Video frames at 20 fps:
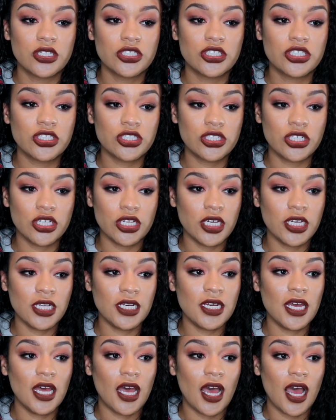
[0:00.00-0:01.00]

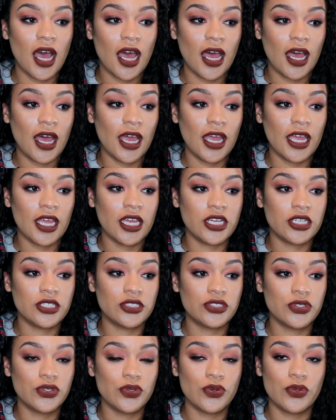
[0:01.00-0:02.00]
should
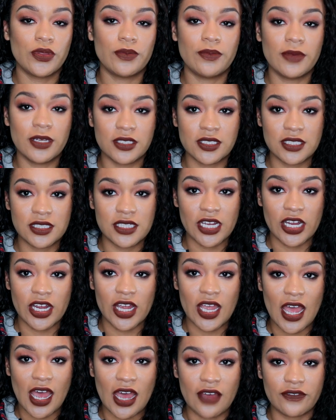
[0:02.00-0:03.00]
I do the
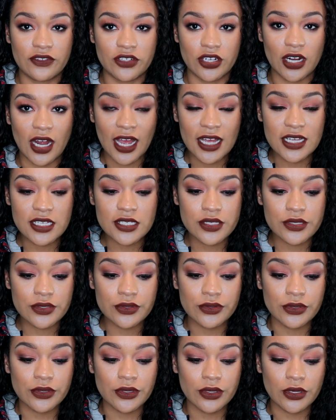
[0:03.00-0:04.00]
military after high
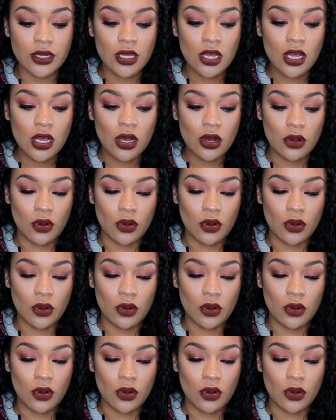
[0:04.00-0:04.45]
school